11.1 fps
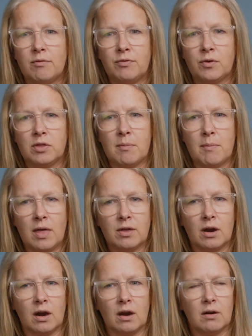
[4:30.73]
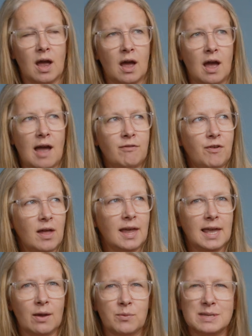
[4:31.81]
for the mother. I felt
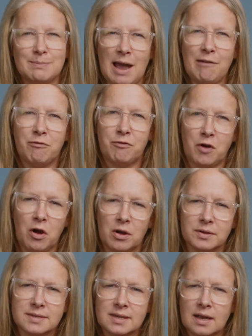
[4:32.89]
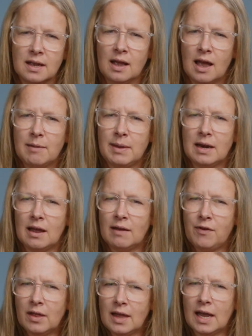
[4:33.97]
like it was my fault. I mean, I
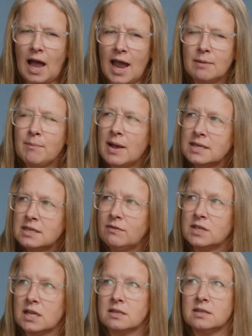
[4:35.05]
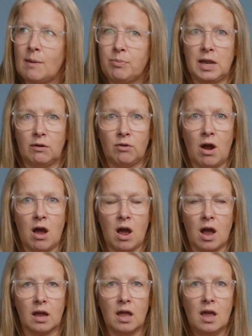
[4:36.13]
felt like I must have done something
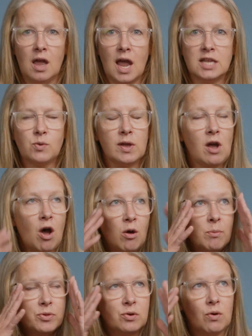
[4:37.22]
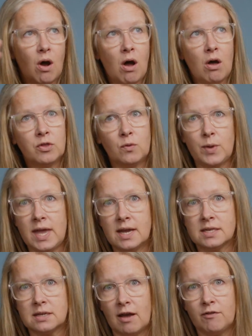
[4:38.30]
wrong. And so I combed through all the
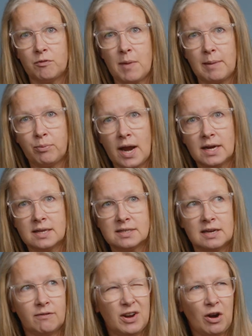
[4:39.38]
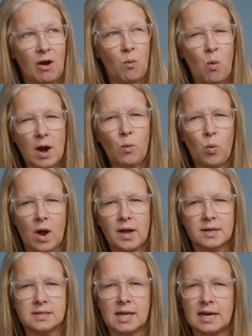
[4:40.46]
weeks of my pregnancy to figure out what it
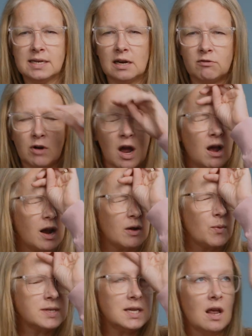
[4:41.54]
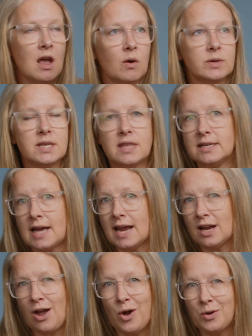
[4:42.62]
was that I did wrong. Was it that
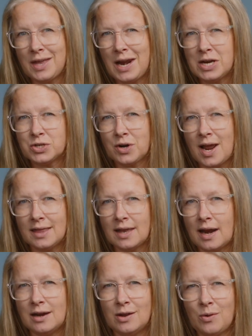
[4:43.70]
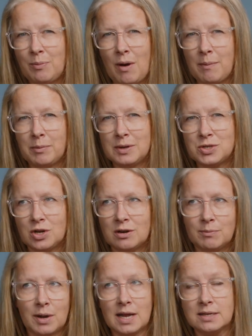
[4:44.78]
Diet Coke that I drank that I knew I probably
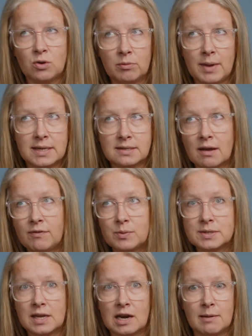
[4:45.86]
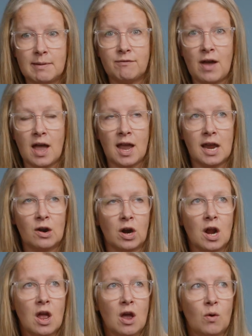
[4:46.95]
shouldn't, but I told myself it was going to be fine? Or
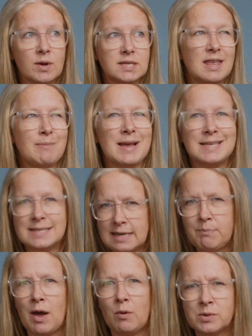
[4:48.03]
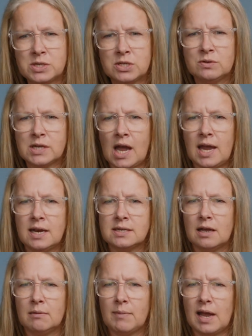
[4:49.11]
was it that my seatbelt was too tight
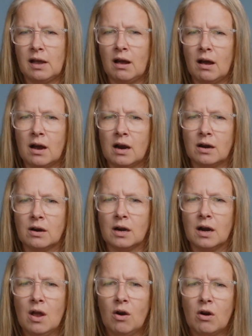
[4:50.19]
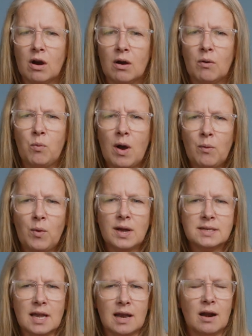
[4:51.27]
in my car? Or what
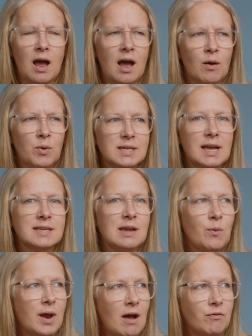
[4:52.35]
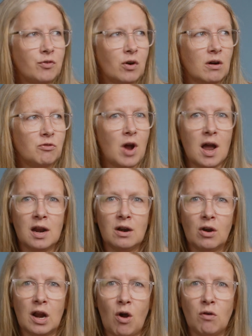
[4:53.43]
was it? Was it because I went out for a run
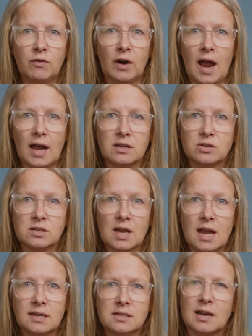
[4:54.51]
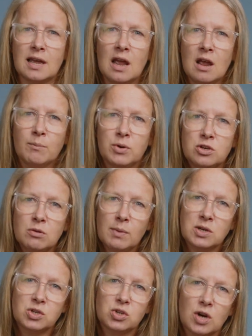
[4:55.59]
or I over-exercised? Did I put too
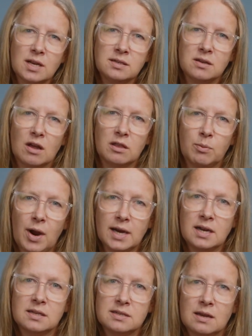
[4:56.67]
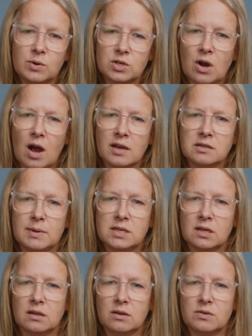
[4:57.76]
much stress on the pregnancy, which caused me
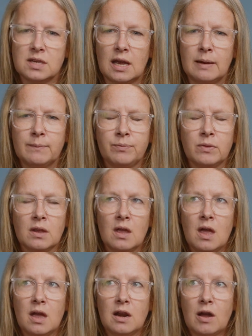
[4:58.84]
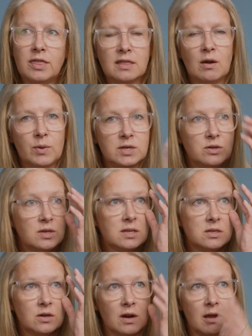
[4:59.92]
to lose it? Now, I think that we do this
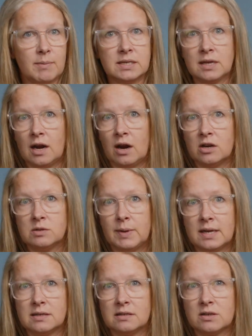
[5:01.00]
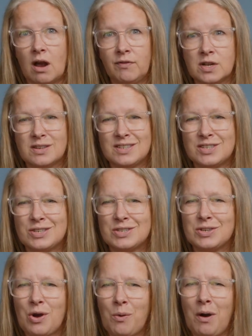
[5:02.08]
during a miscarriage because it's often
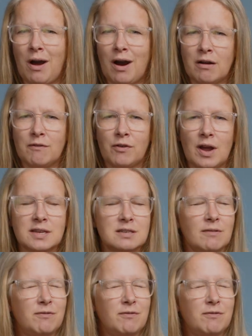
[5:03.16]
so hard for us to